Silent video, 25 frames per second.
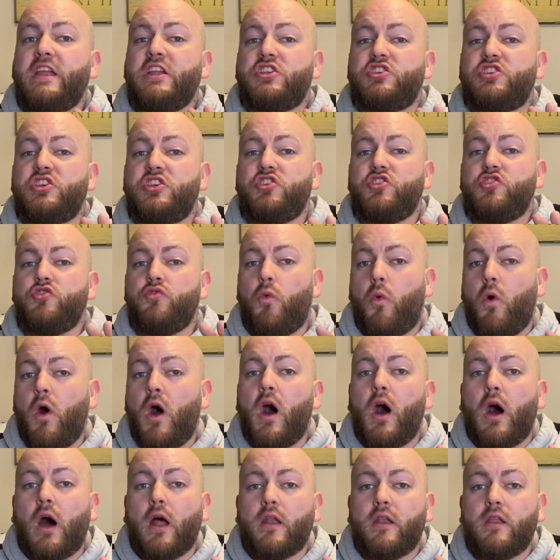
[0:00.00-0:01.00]
gene you
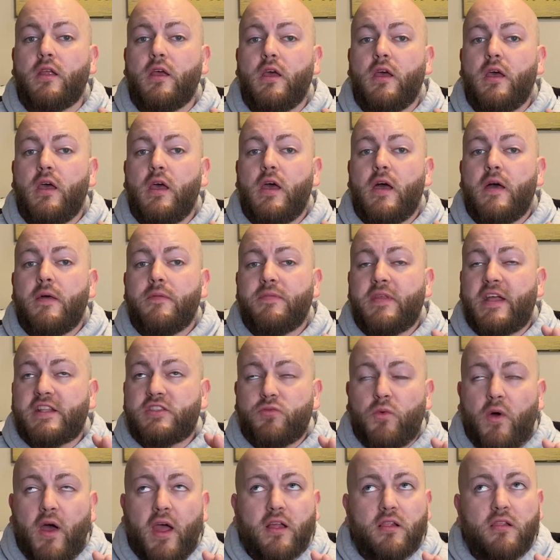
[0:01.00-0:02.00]
want. And that's
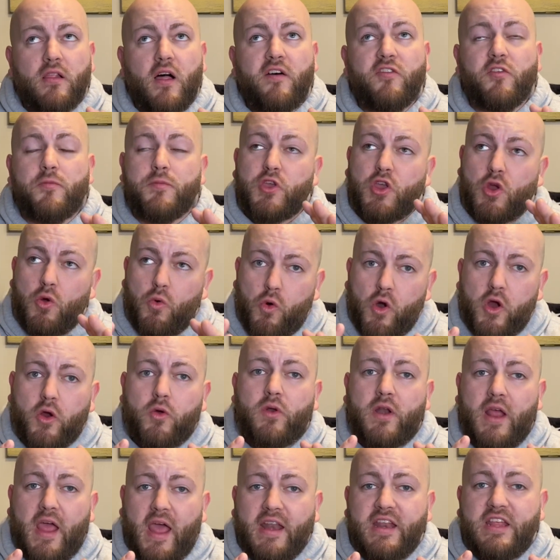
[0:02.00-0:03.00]
why I love them. You can work
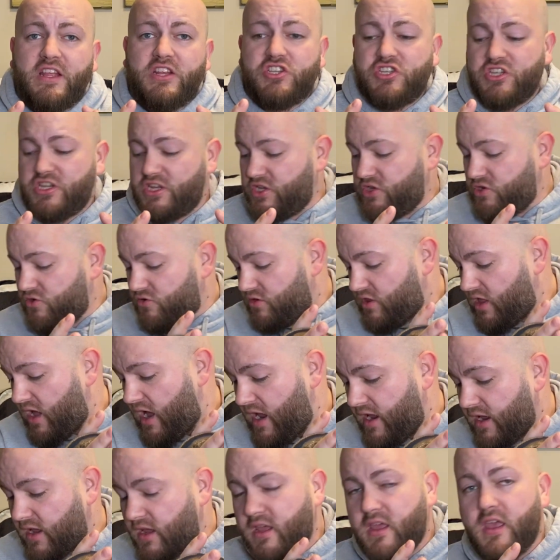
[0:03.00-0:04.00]
with any gene you
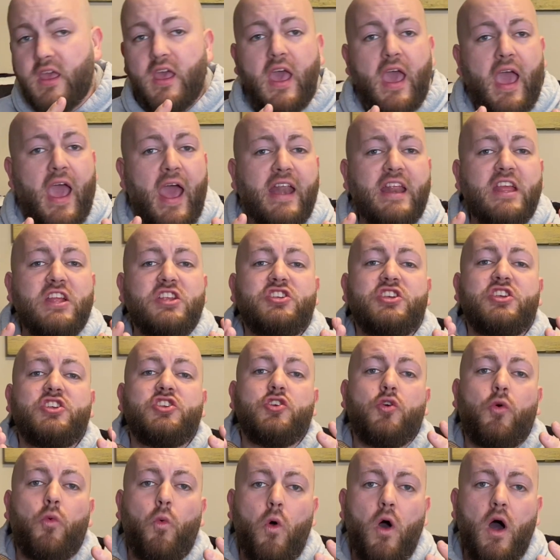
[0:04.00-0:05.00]
like, any gene
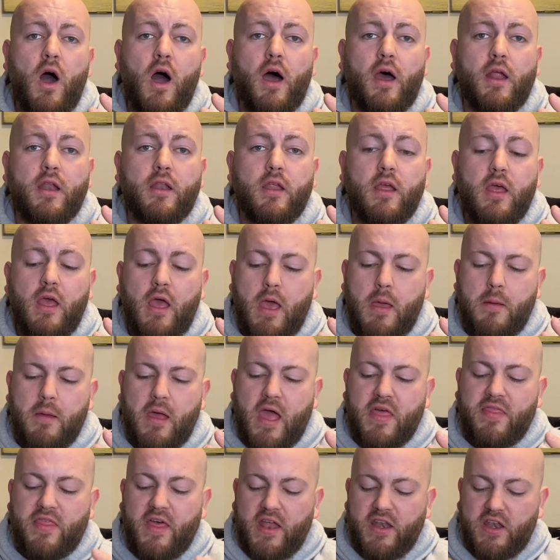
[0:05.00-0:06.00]
you want,
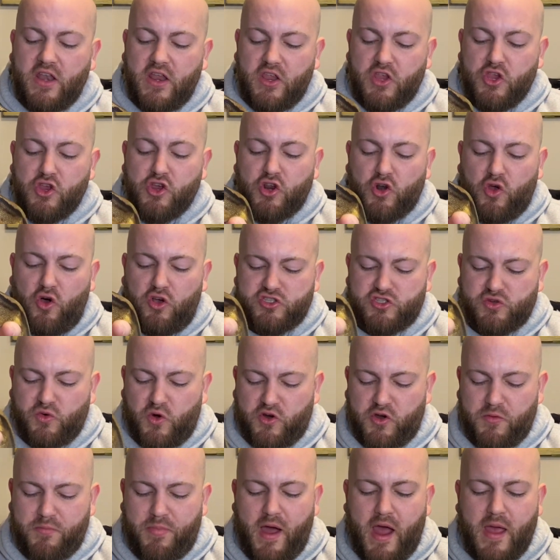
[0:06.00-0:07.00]
and then you can also work
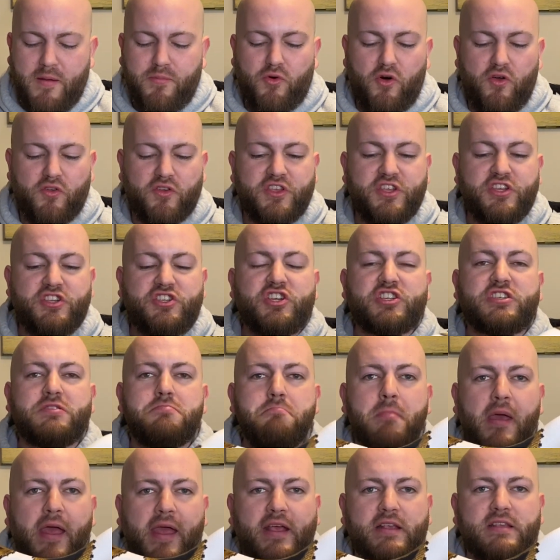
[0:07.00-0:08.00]
with piebald because it just
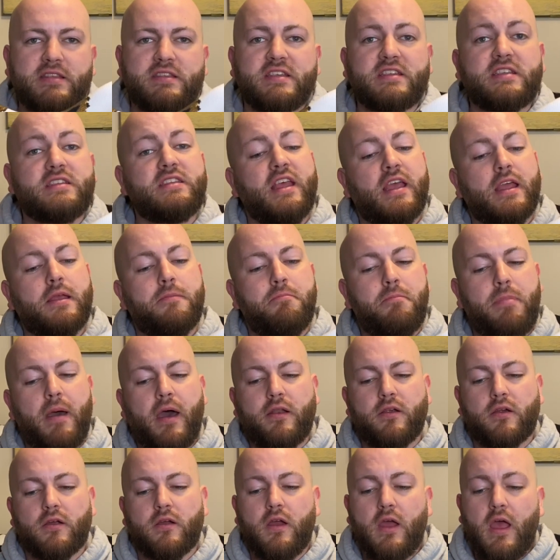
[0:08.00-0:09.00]
makes the snake
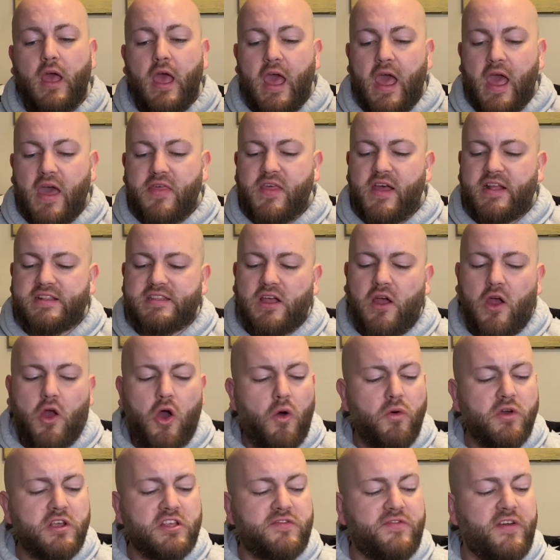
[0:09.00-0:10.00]
better. And that's how I
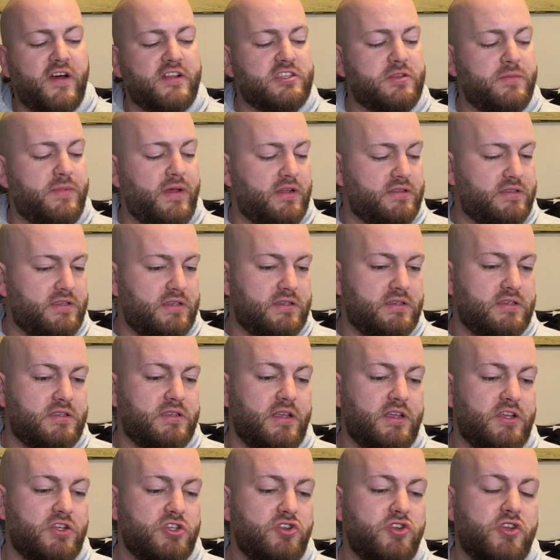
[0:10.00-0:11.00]
always felt about these
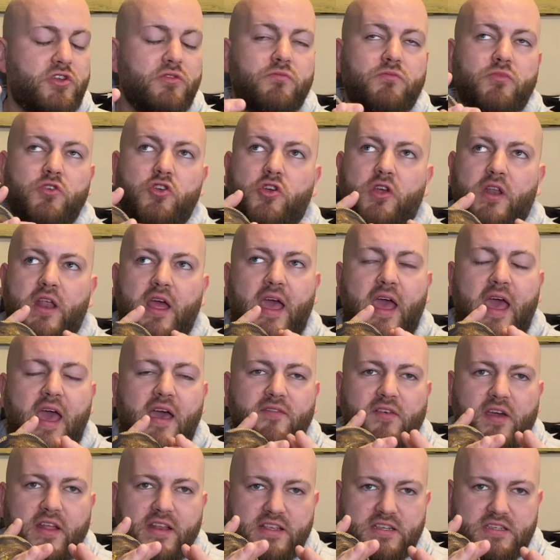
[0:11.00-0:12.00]
things. You can have
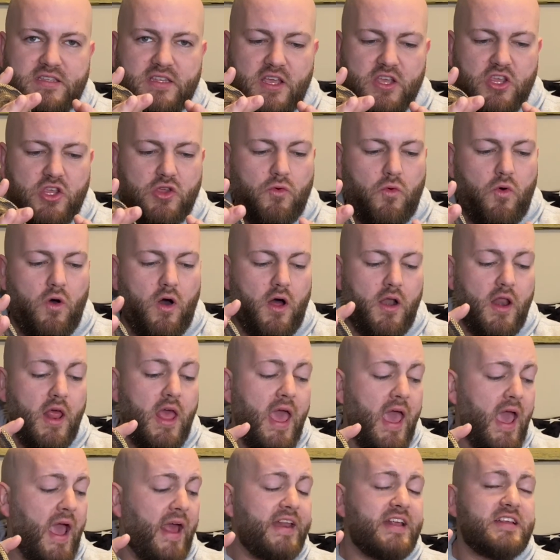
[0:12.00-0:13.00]
any snake you want,
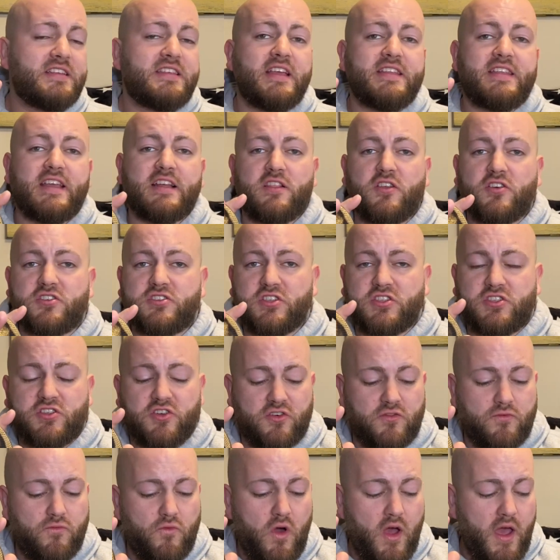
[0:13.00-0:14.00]
any snake that looks a
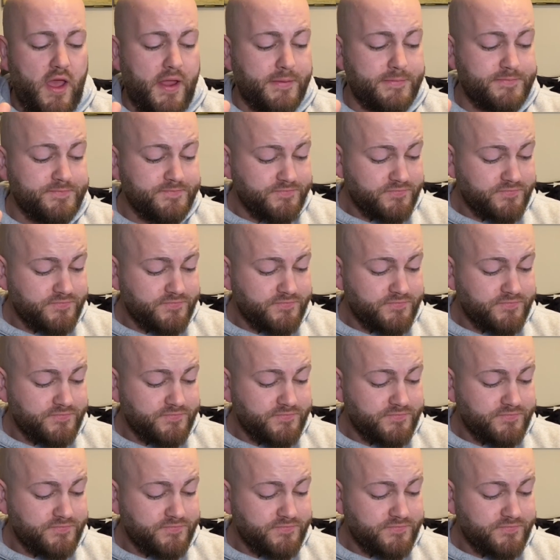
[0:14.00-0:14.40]
certain way.